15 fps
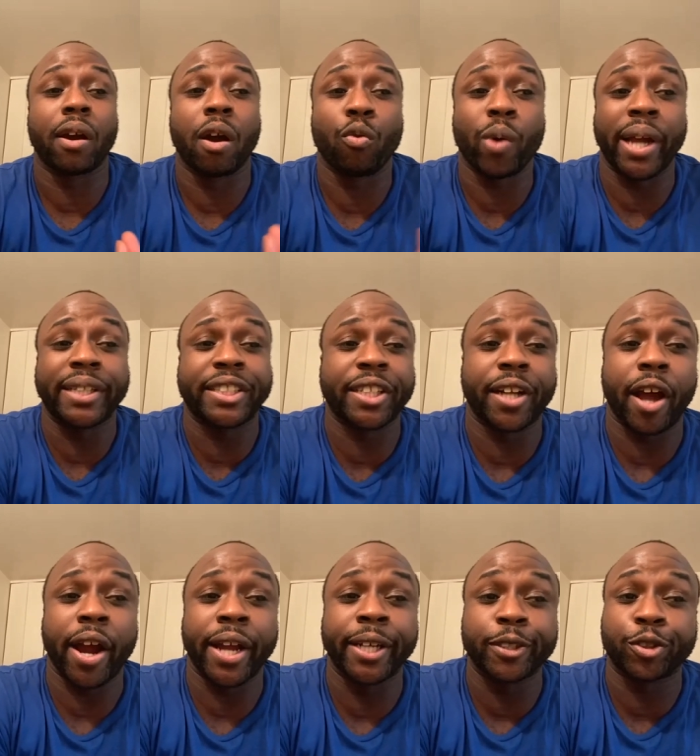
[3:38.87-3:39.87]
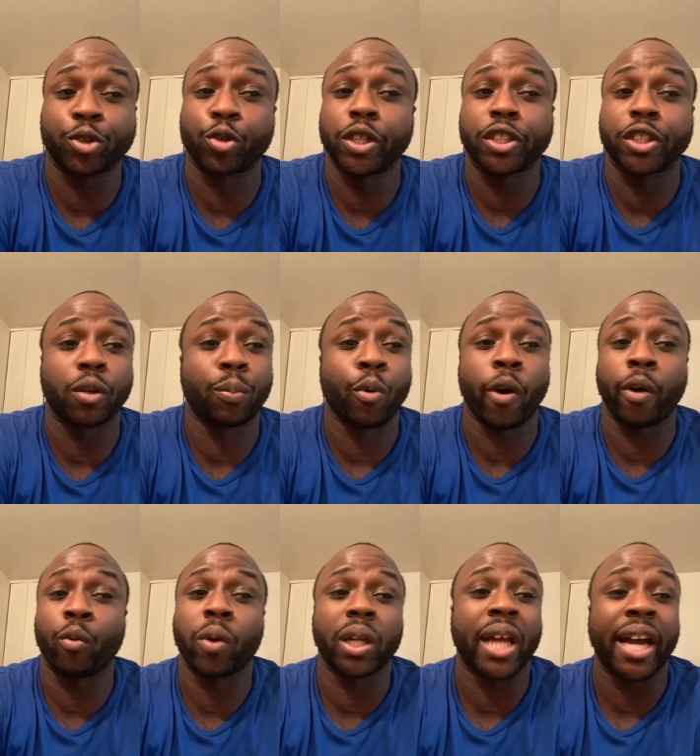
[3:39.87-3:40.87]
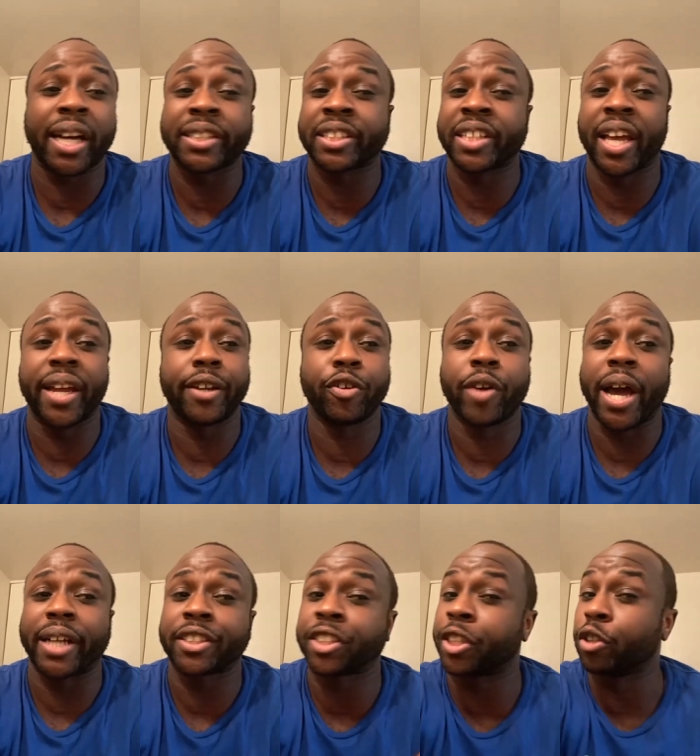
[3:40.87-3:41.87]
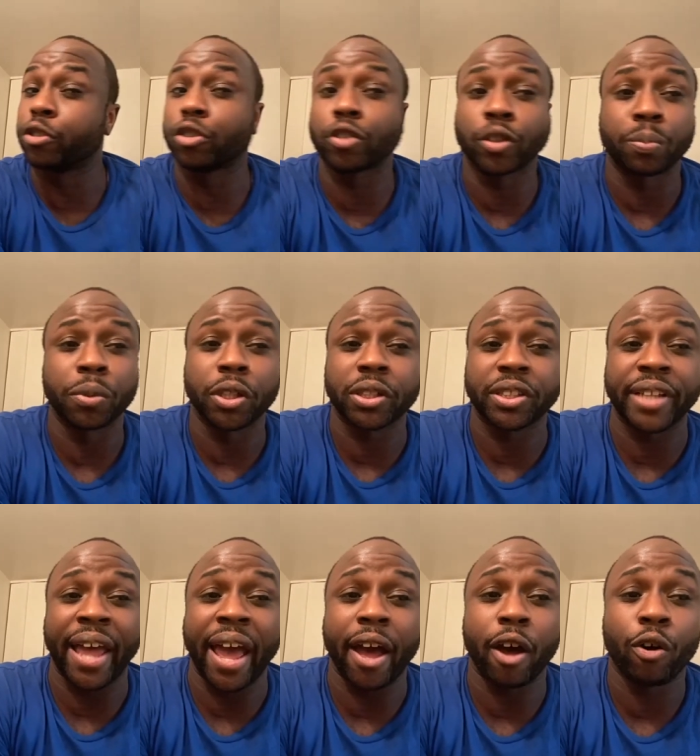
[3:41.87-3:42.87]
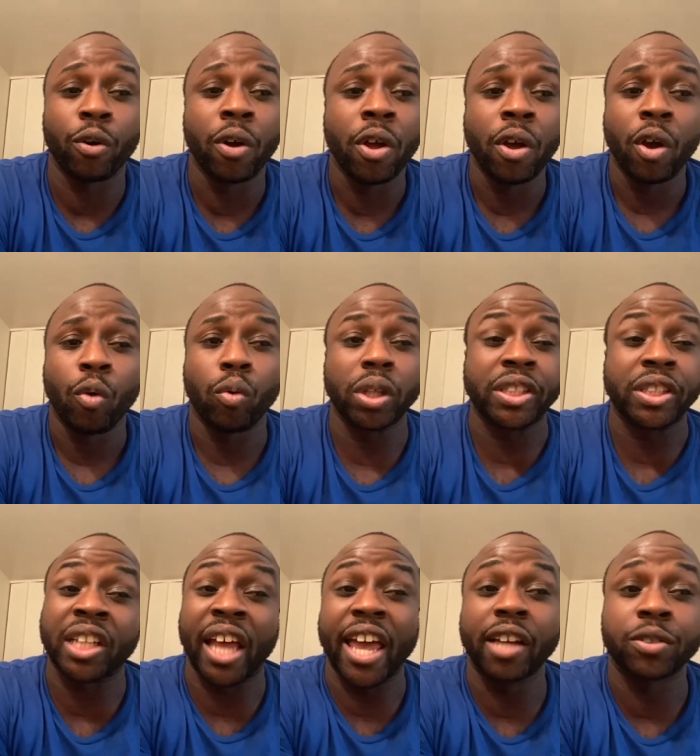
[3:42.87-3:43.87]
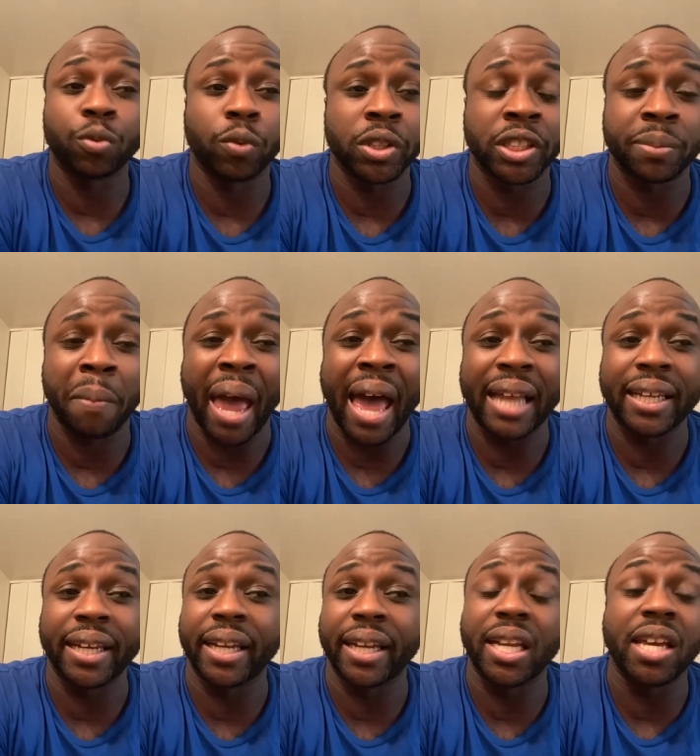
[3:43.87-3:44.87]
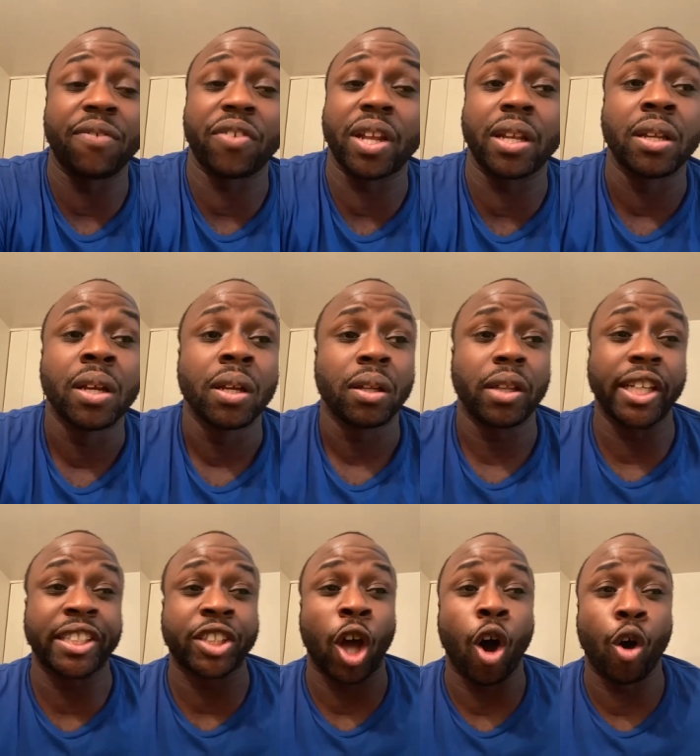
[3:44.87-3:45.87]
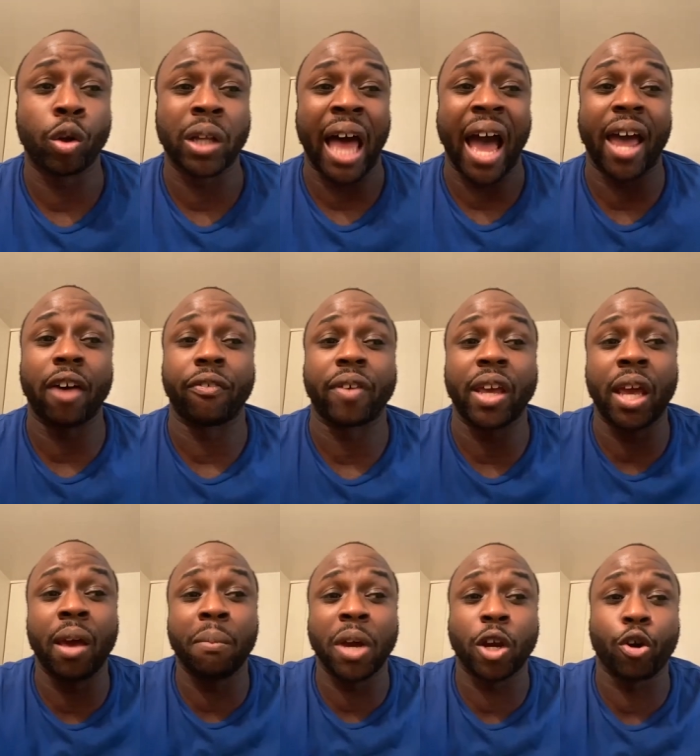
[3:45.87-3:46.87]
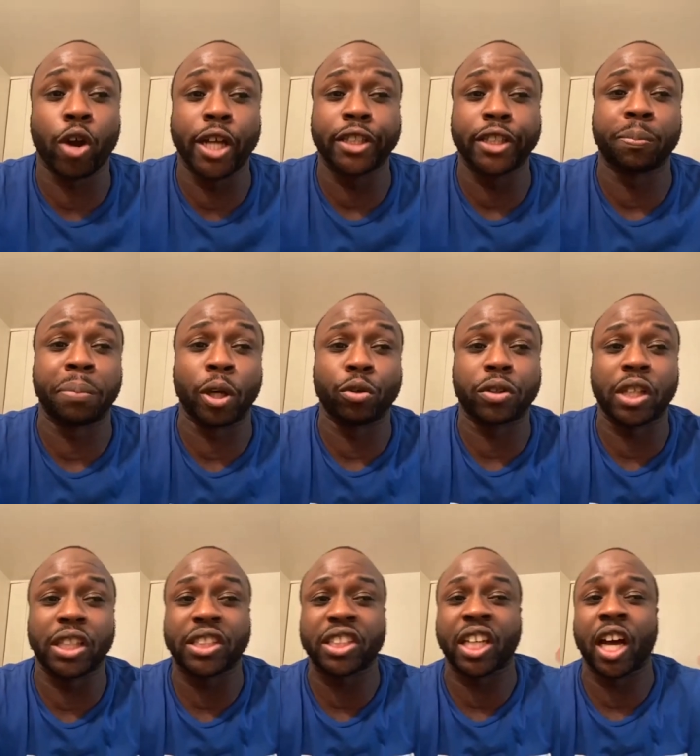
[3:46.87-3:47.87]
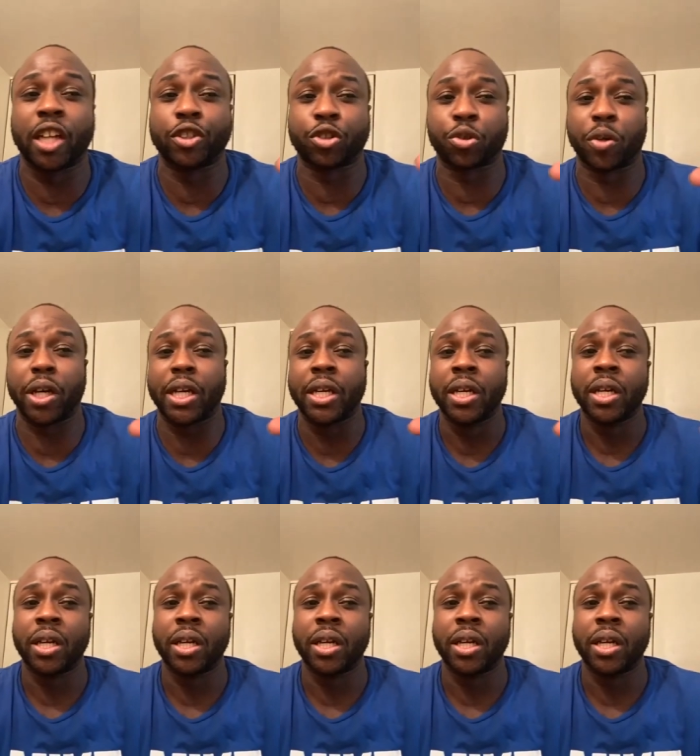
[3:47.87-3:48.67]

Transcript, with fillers: erasing our history to the point where, like I said, you got children's books now where slaves were smiling, and even this whole lie of immigrants built this country.